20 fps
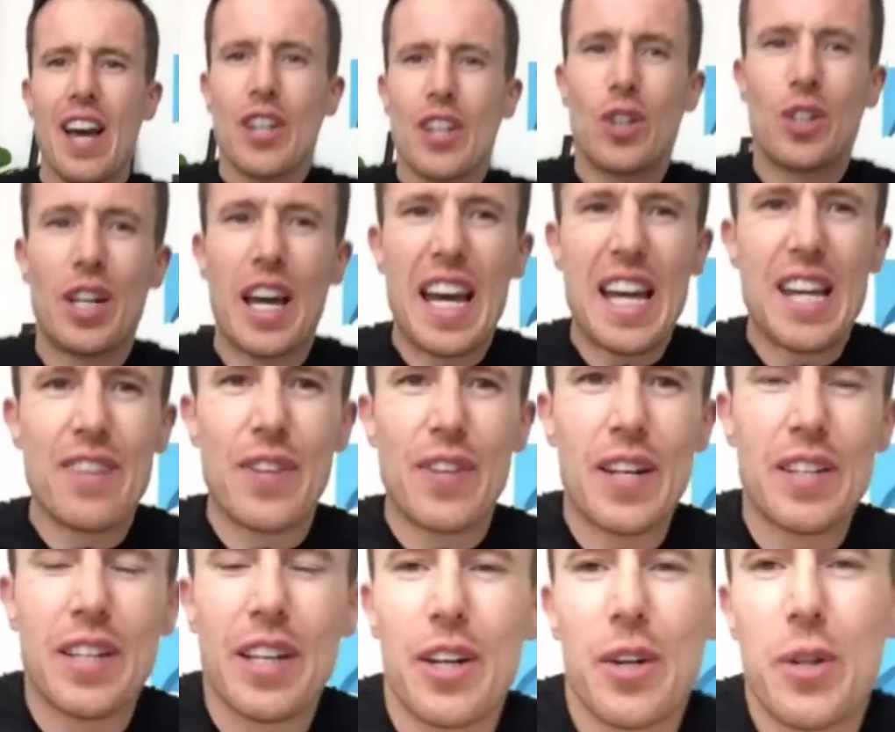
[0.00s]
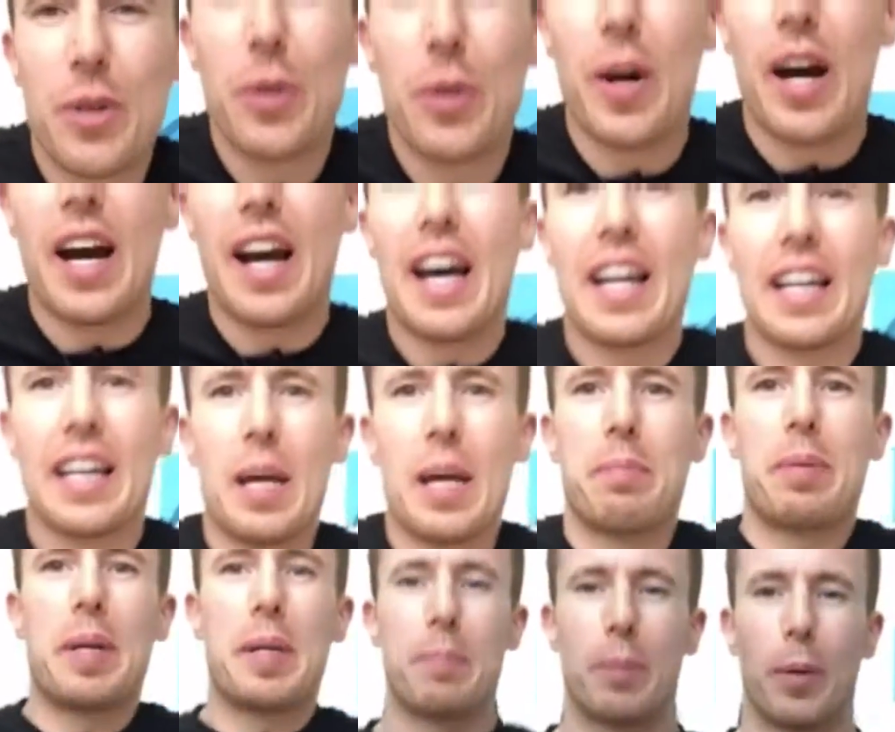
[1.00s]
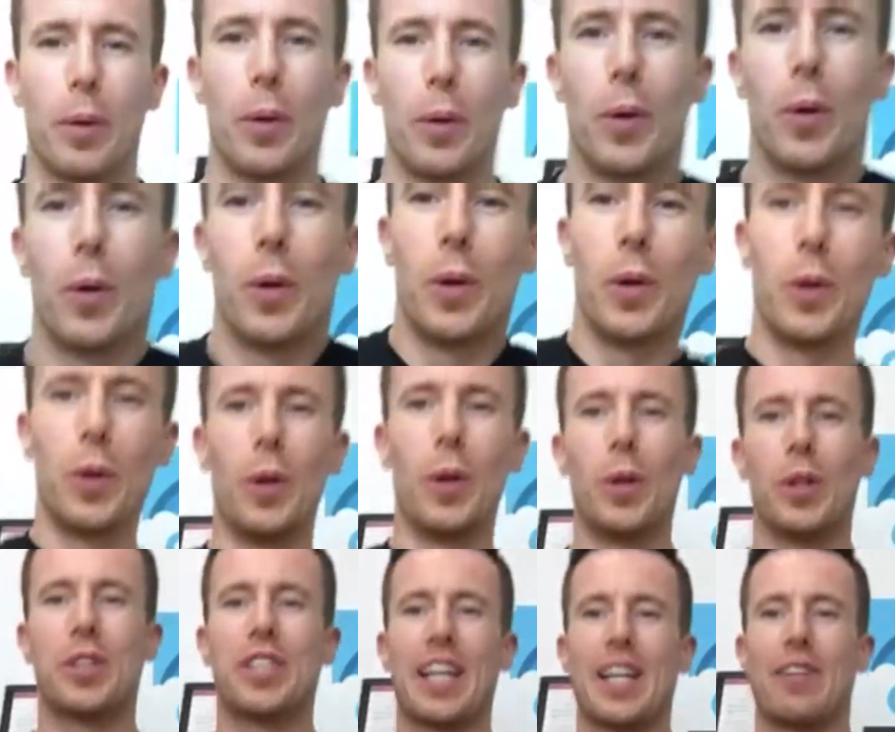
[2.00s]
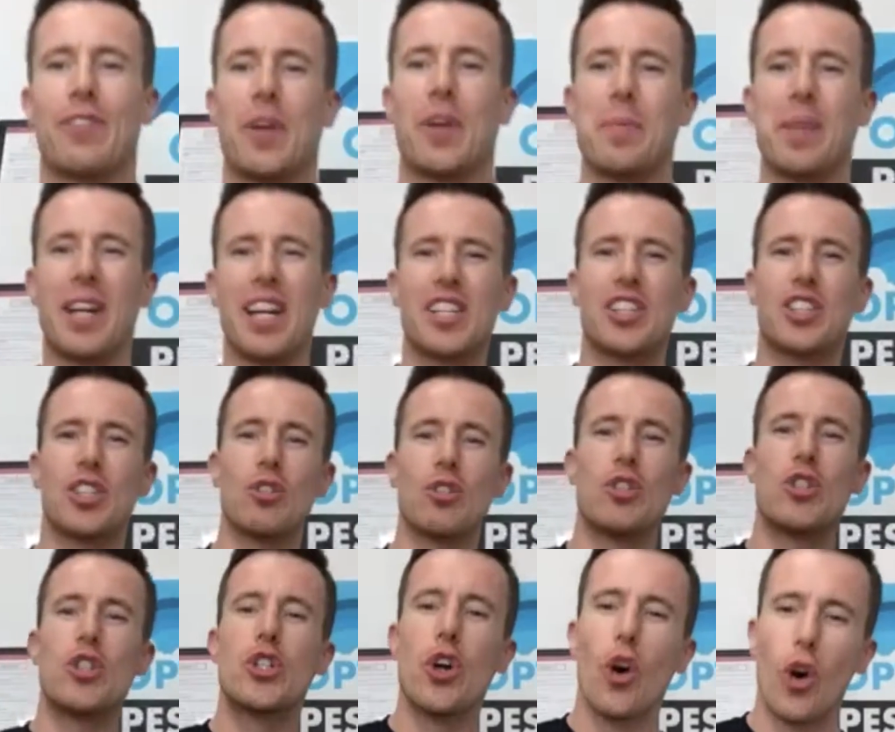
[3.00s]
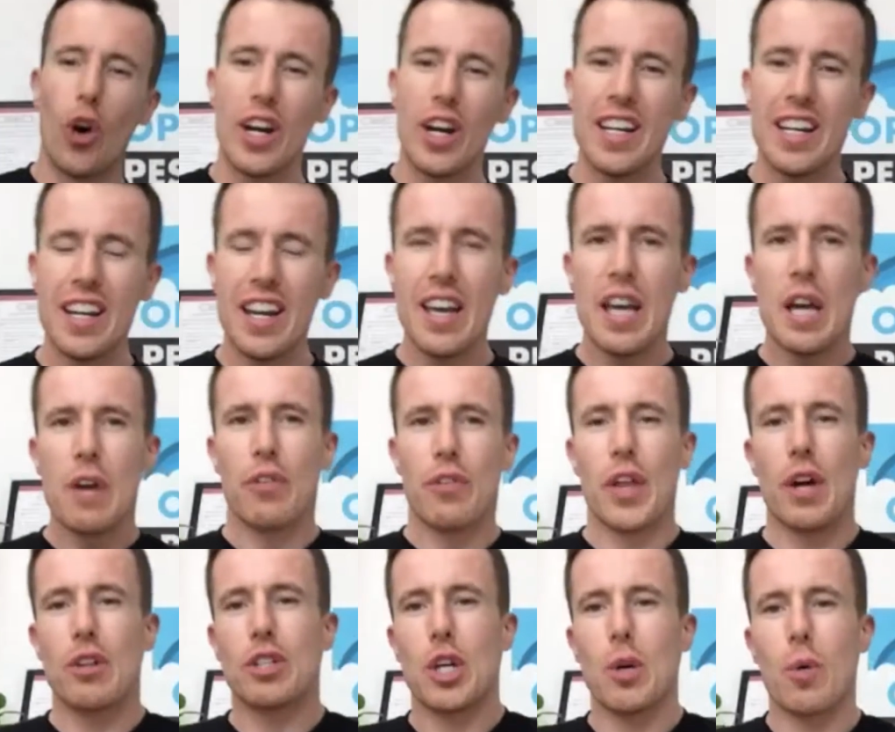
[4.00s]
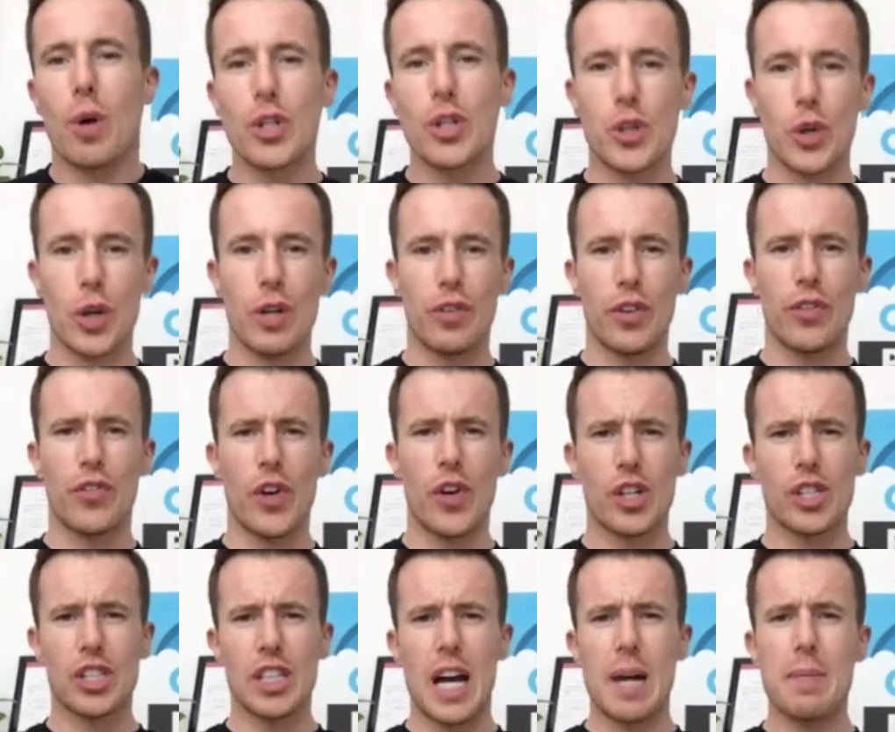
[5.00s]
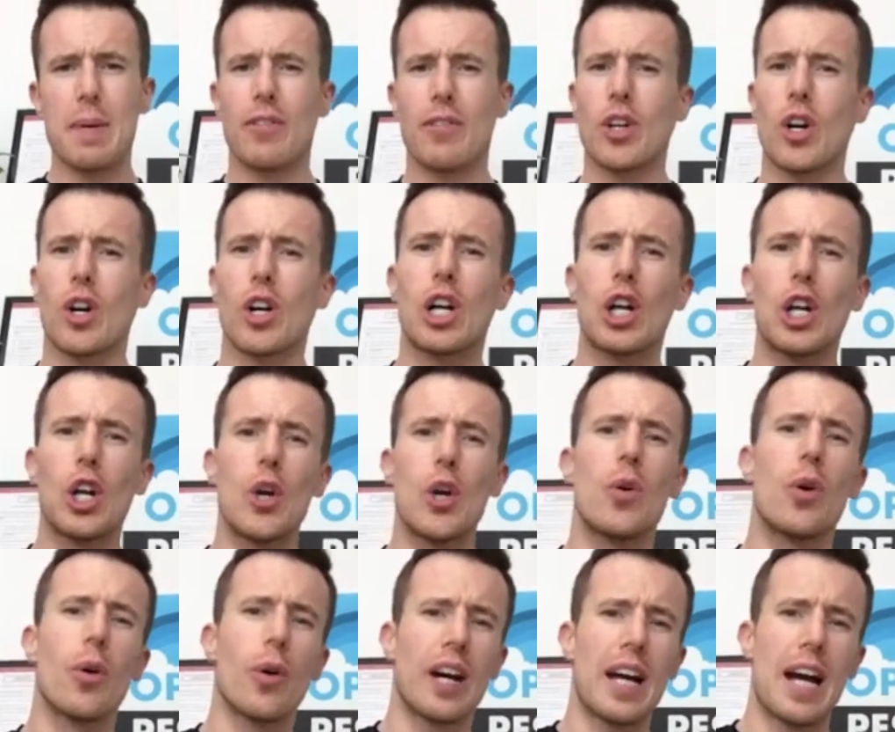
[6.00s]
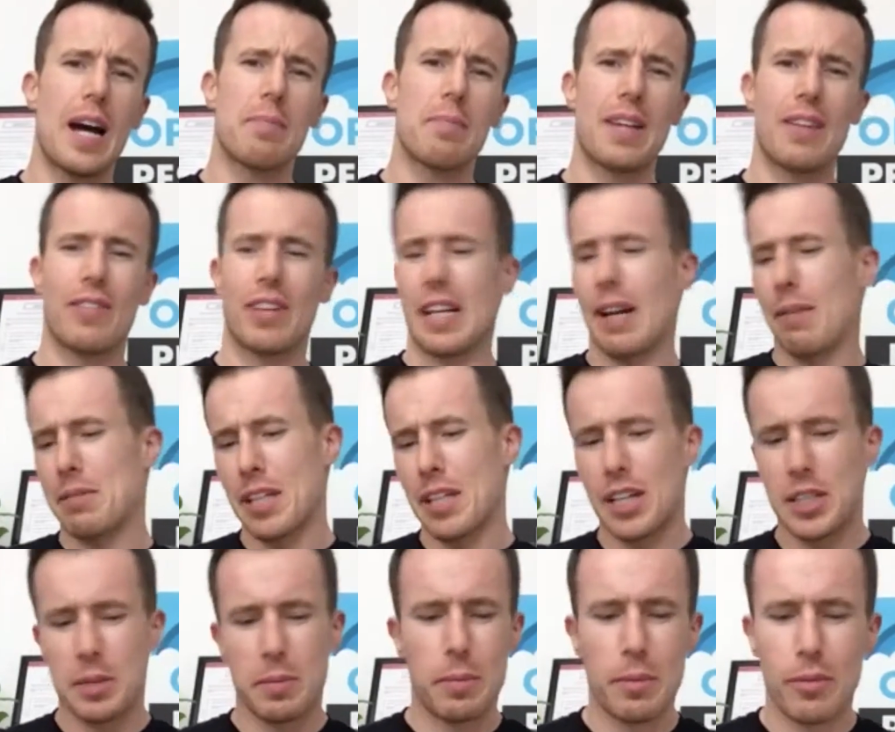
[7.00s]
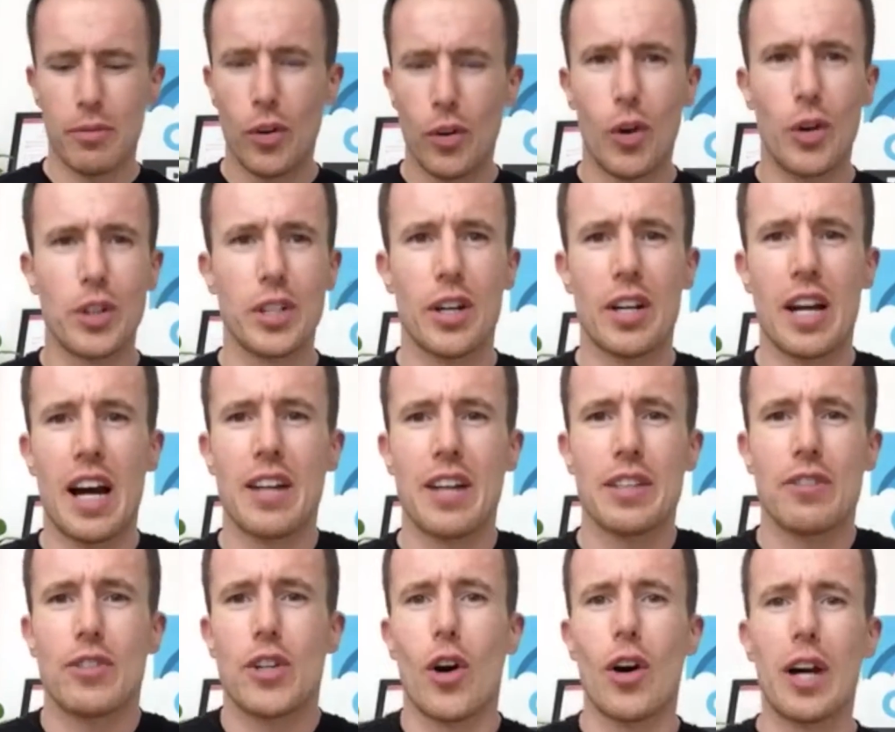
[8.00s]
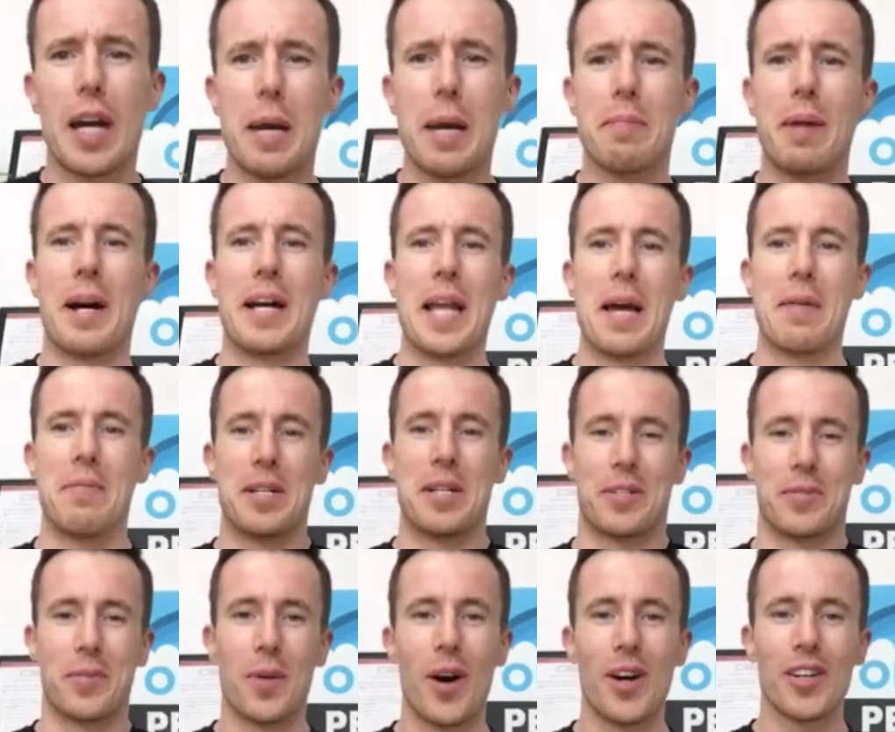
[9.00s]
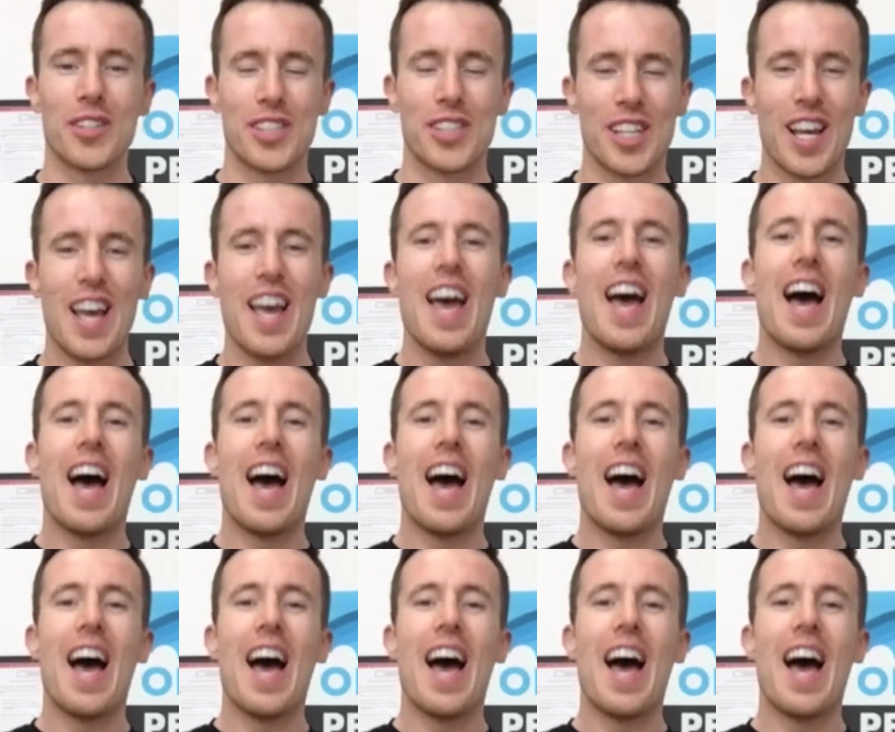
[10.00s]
Good evening. Going to let people take a few minutes to join. For those who are joining for the first time, haven't got a clue who I am, never clapped eyes on me before and don't know how they've got here. My name is Ross.